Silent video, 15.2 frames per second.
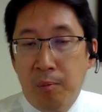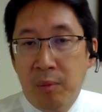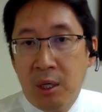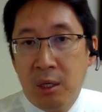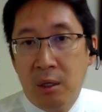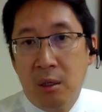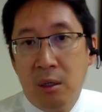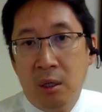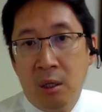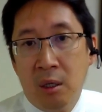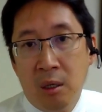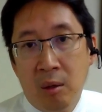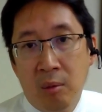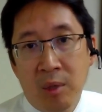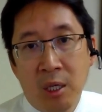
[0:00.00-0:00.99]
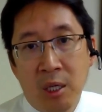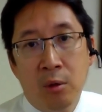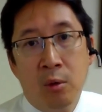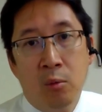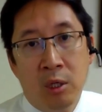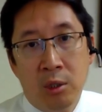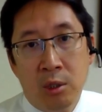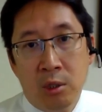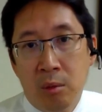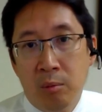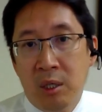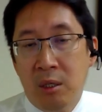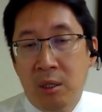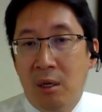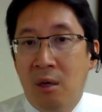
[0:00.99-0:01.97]
but um, either one should
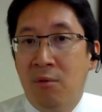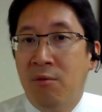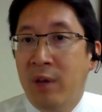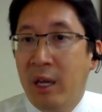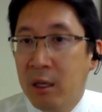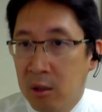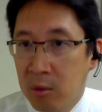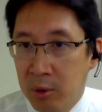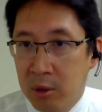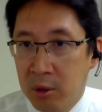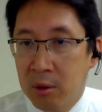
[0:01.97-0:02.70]
be available.